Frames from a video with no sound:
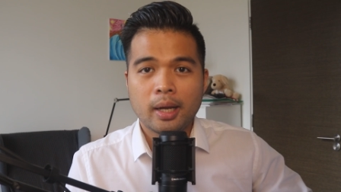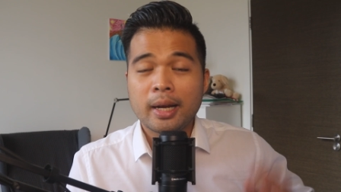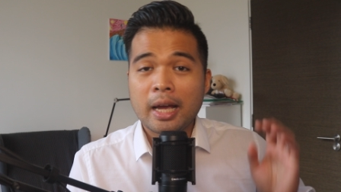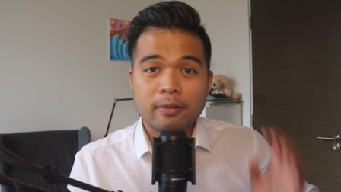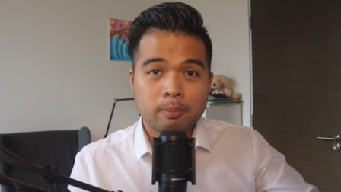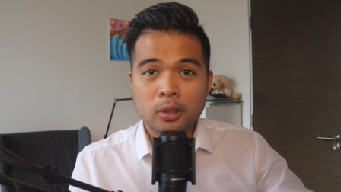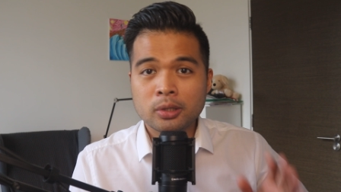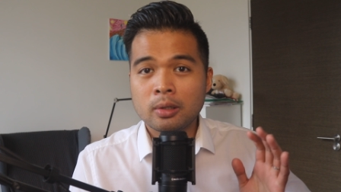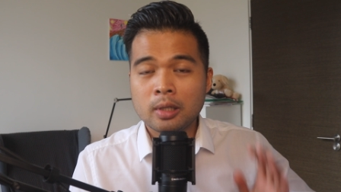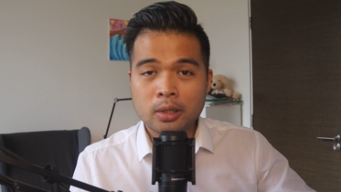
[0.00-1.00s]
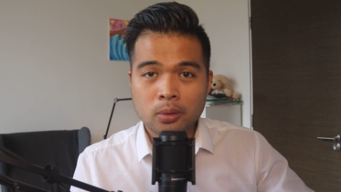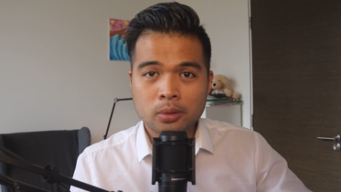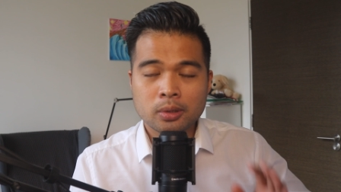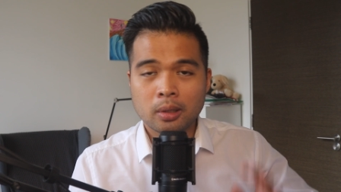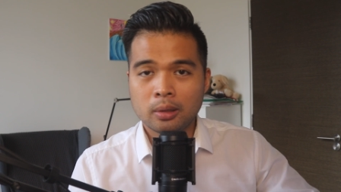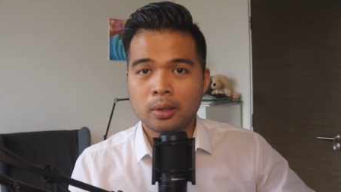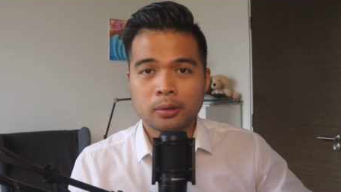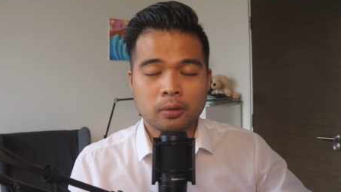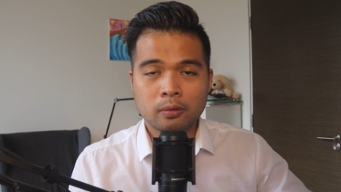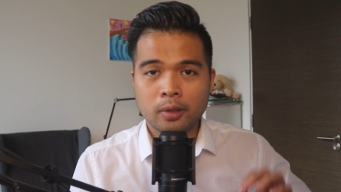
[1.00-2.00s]
And I've personally used a lot
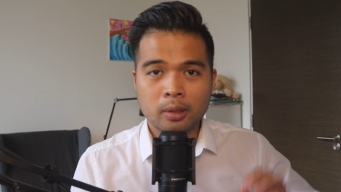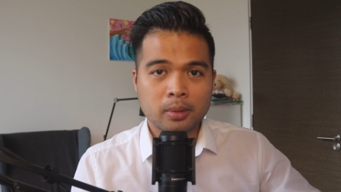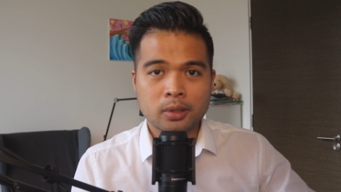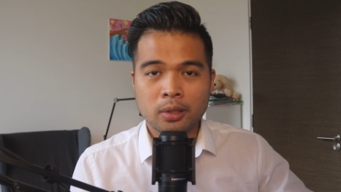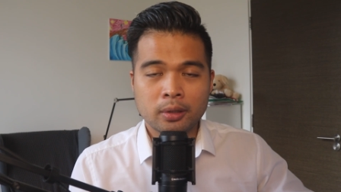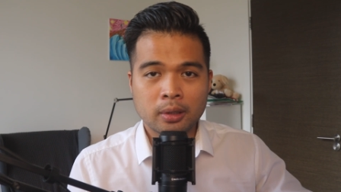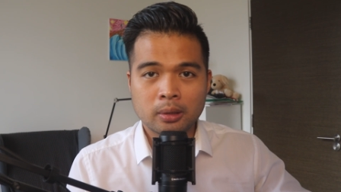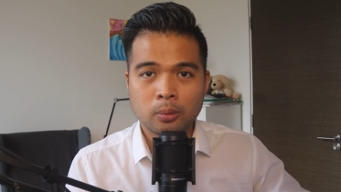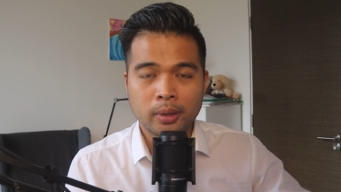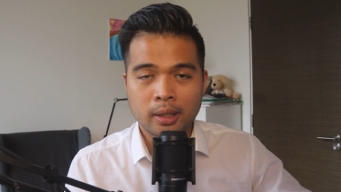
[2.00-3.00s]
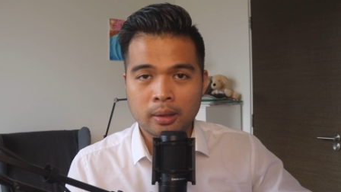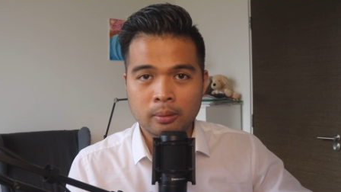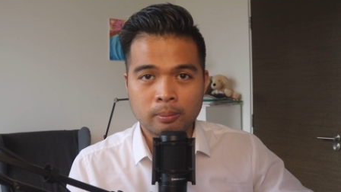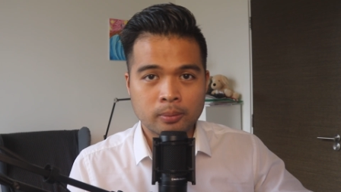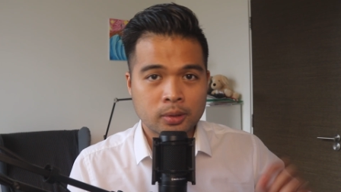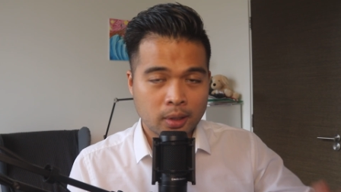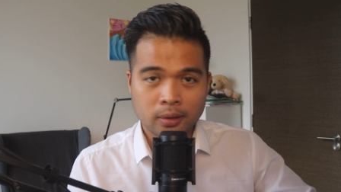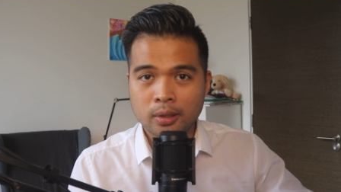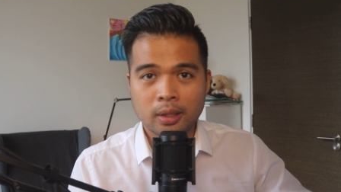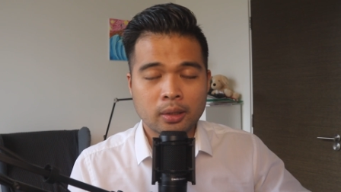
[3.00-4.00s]
of their material when I'm
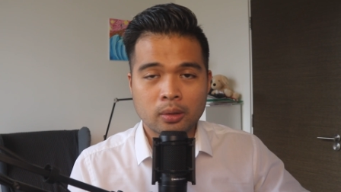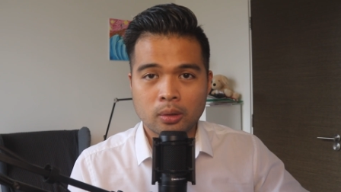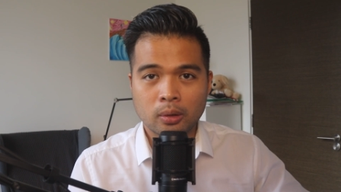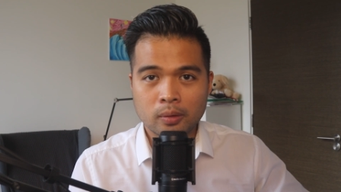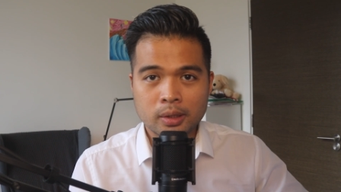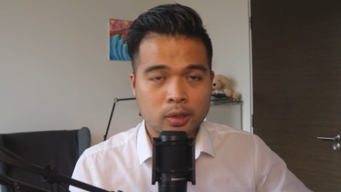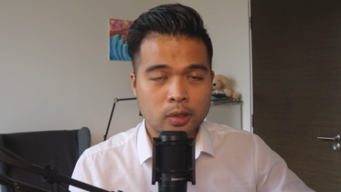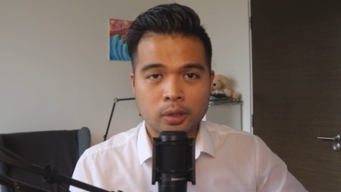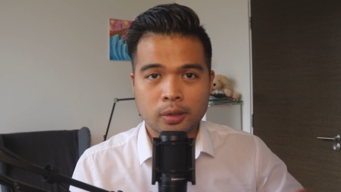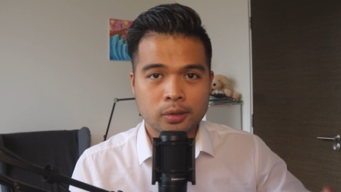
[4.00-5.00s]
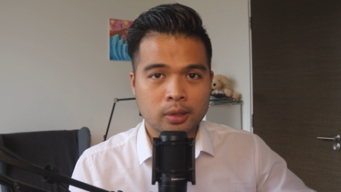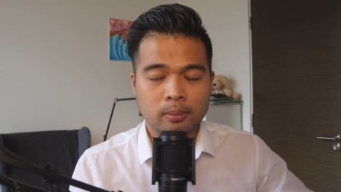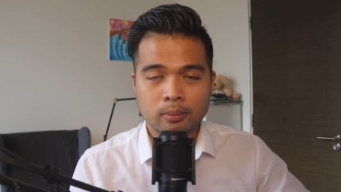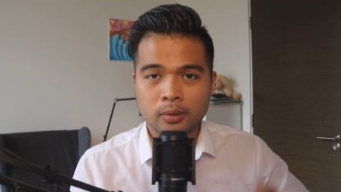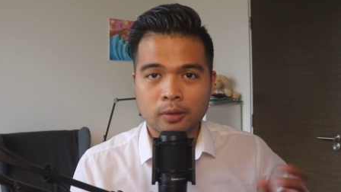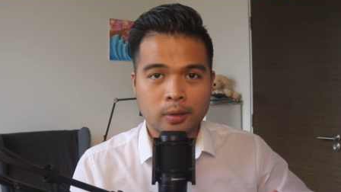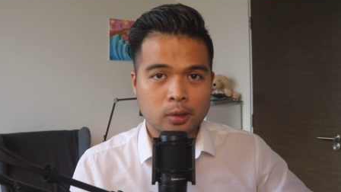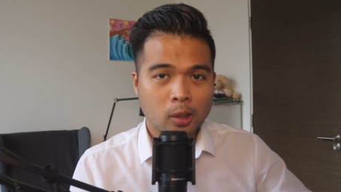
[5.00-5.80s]
studying or researching some different